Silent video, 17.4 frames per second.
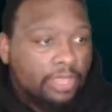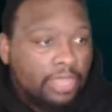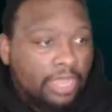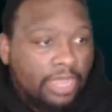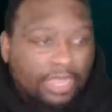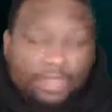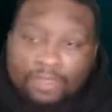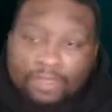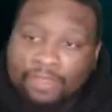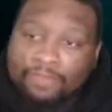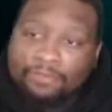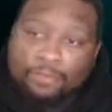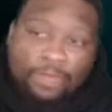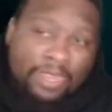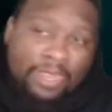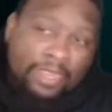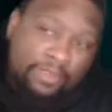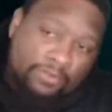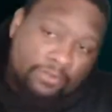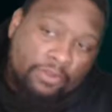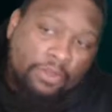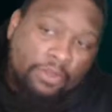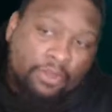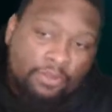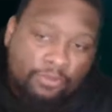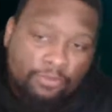and this why it's
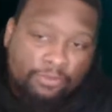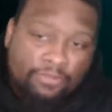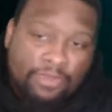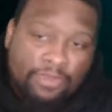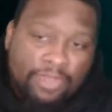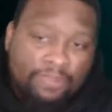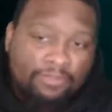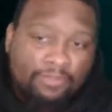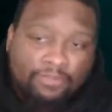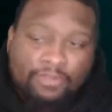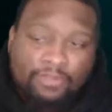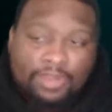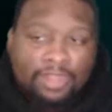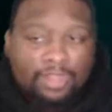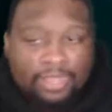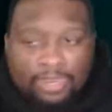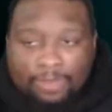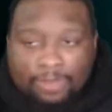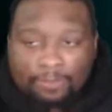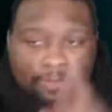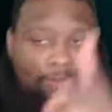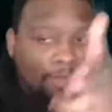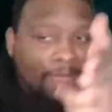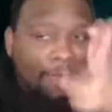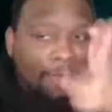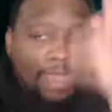called two shots. So it's not like I went
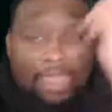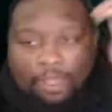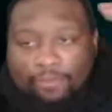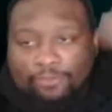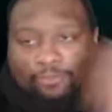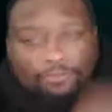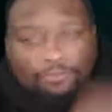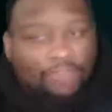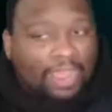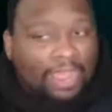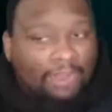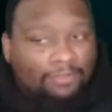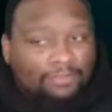pow pow two shots.